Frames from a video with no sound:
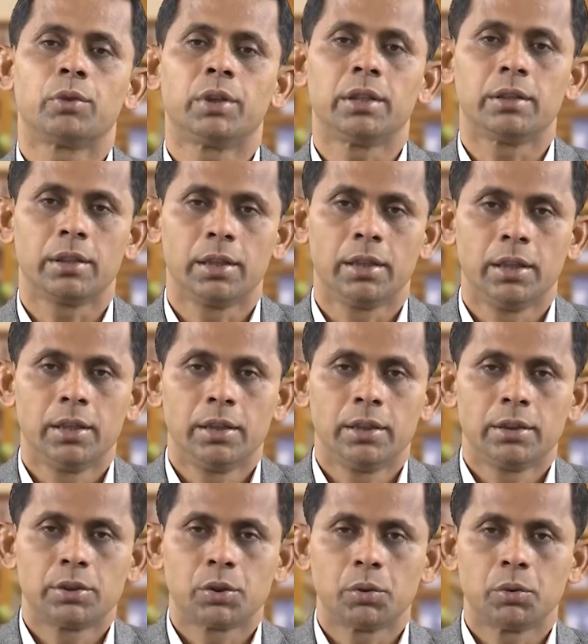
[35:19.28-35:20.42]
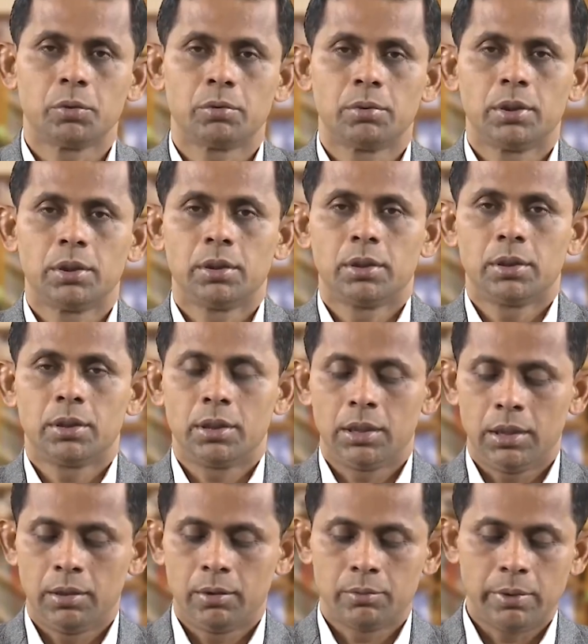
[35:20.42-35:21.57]
wind. So,
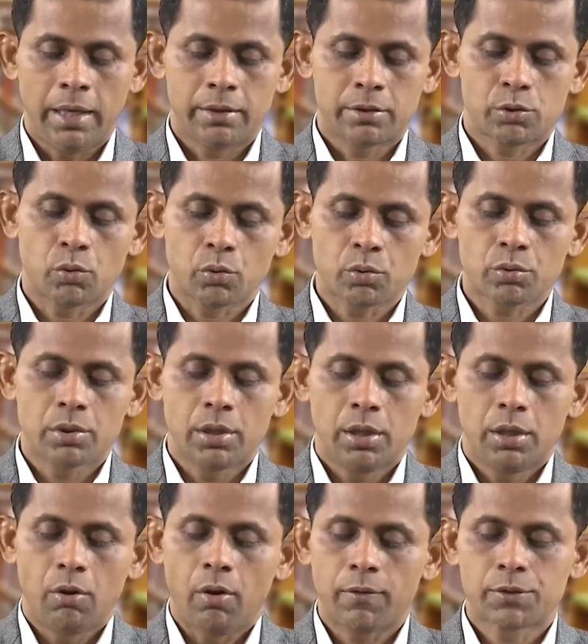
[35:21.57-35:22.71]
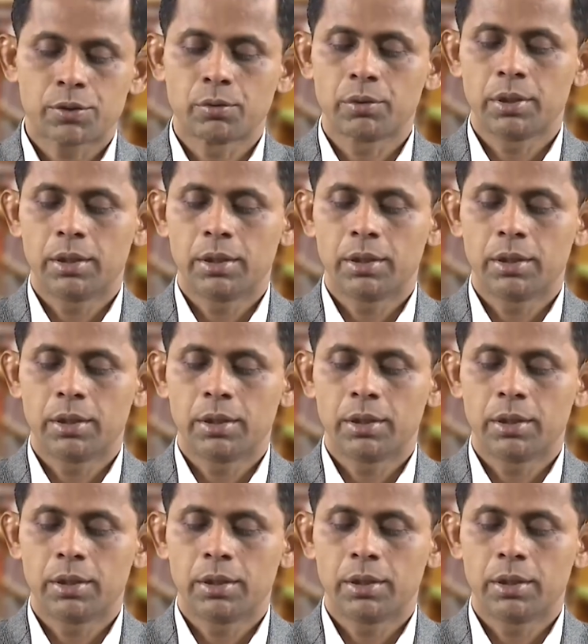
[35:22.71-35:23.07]
at shore, offshore